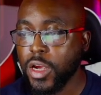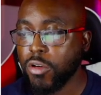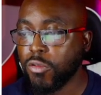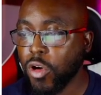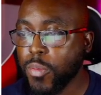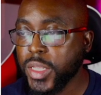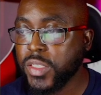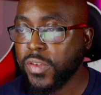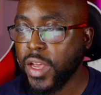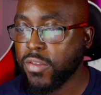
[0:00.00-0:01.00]
Romans
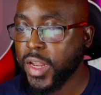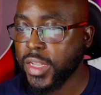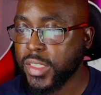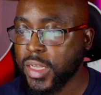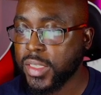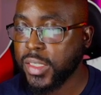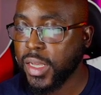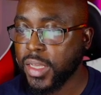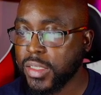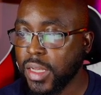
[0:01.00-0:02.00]
5:19
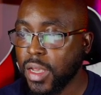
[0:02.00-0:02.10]
says,